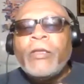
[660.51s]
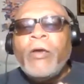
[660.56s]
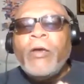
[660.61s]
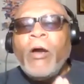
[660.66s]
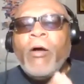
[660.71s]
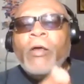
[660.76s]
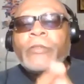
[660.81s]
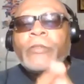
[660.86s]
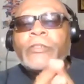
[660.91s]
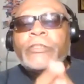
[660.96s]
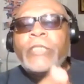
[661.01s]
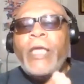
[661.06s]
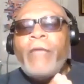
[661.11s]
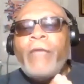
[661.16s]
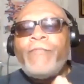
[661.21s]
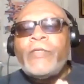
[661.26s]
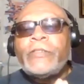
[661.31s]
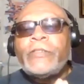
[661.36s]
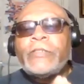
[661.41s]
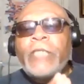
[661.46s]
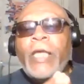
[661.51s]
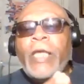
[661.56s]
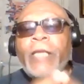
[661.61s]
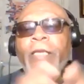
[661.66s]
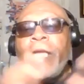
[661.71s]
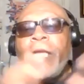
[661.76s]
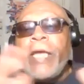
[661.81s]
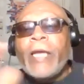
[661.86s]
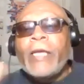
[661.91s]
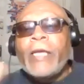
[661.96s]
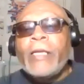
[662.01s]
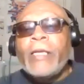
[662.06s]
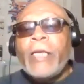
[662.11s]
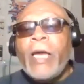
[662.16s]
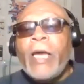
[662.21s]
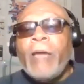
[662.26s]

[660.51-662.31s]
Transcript: economic growth across the